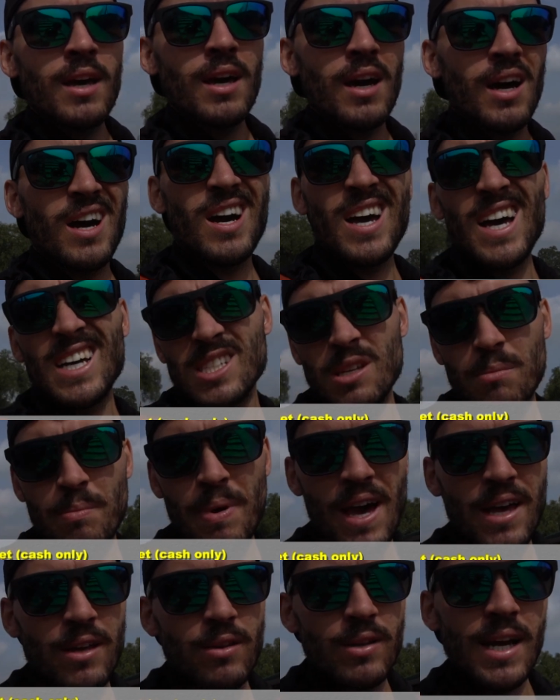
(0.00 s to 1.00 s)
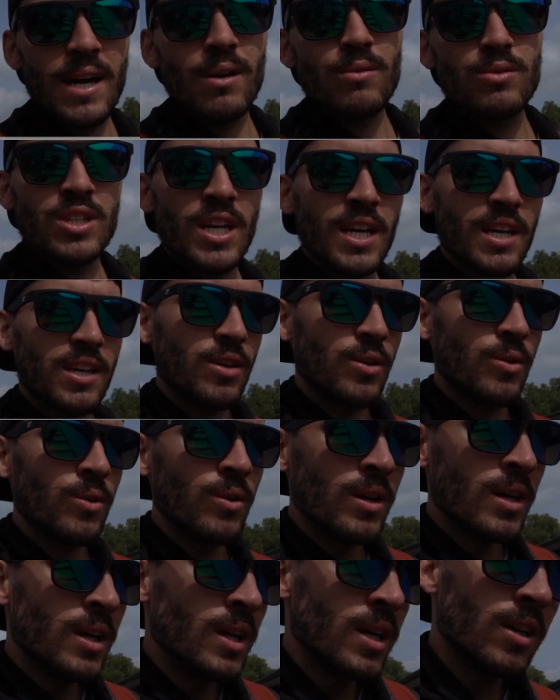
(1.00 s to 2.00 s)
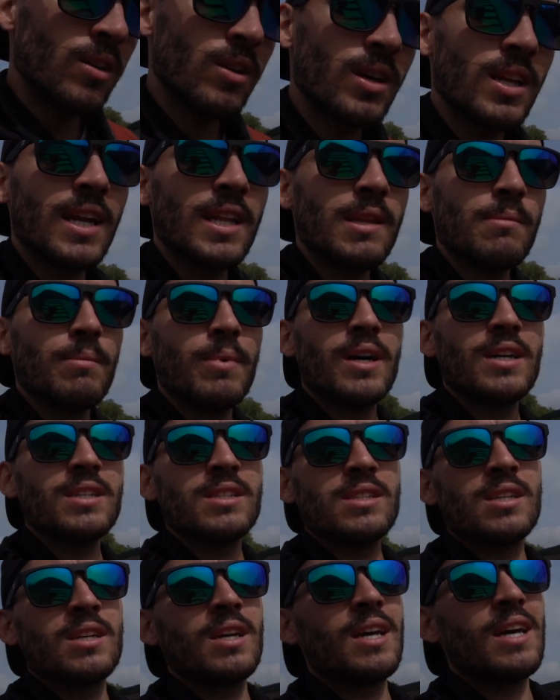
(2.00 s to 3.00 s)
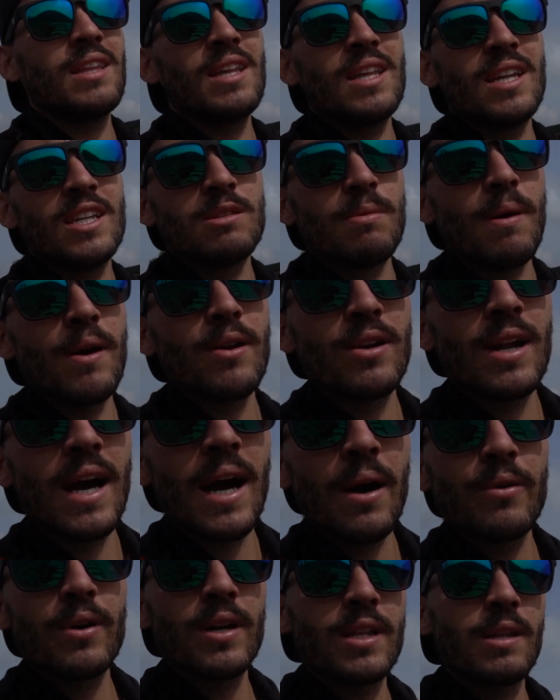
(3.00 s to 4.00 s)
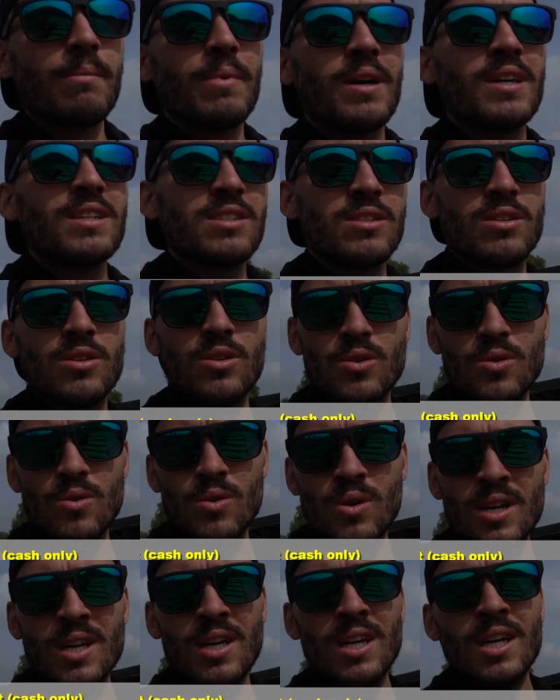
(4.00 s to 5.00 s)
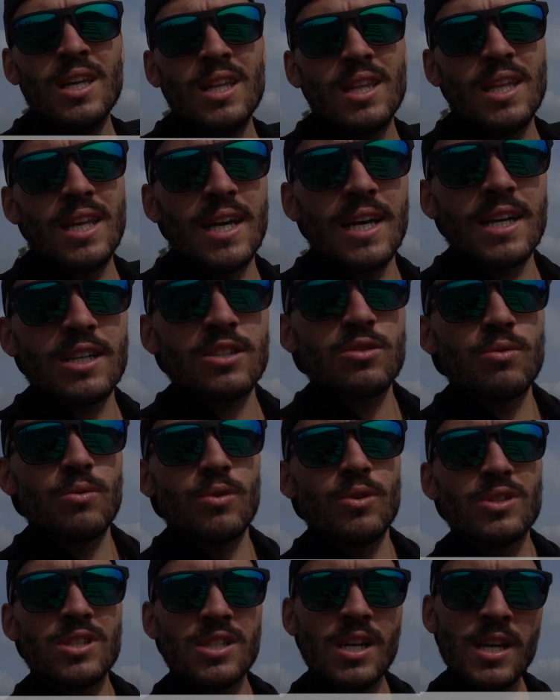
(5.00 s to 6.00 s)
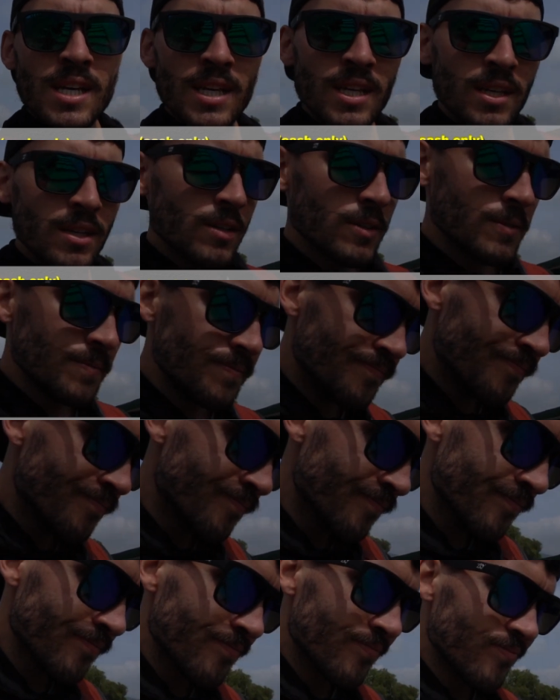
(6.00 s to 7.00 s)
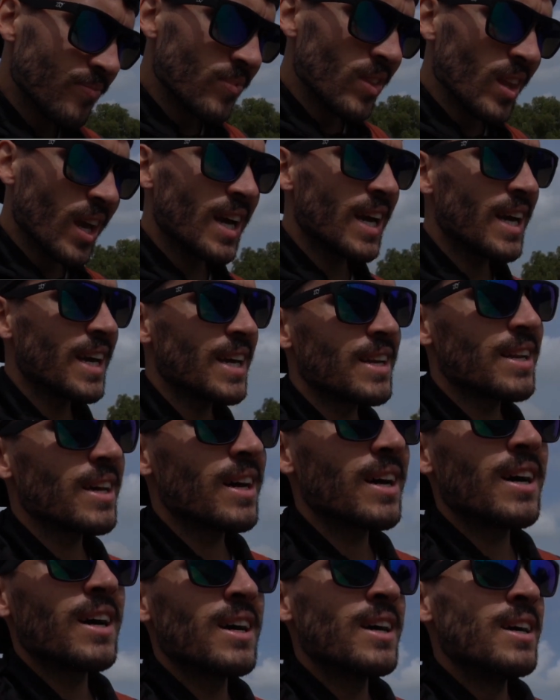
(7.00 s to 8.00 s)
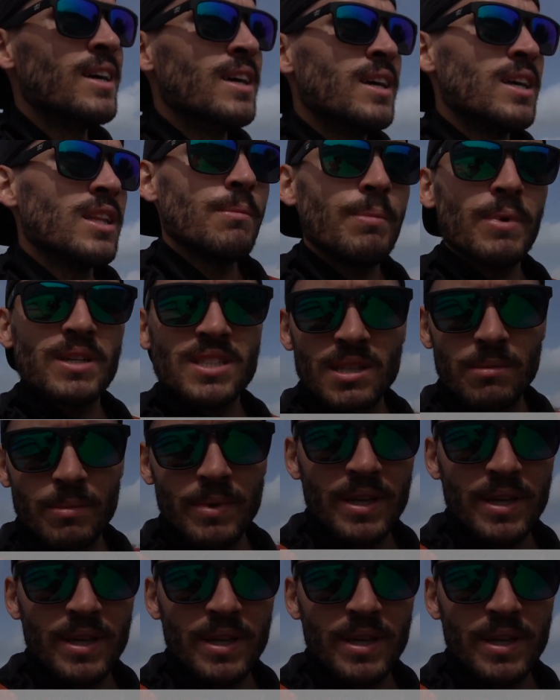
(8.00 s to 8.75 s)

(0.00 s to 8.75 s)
has to pat you down, check you. You get on the bus, and then it's about an hour on the bus to the actual site here. And the bus can